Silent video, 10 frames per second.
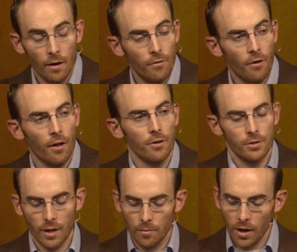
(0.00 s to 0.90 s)

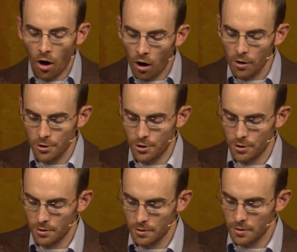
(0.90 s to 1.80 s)
Fathers can be harsh
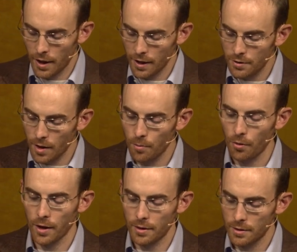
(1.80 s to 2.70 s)
and
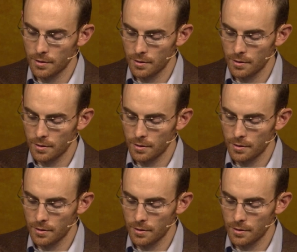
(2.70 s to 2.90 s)
intemperate.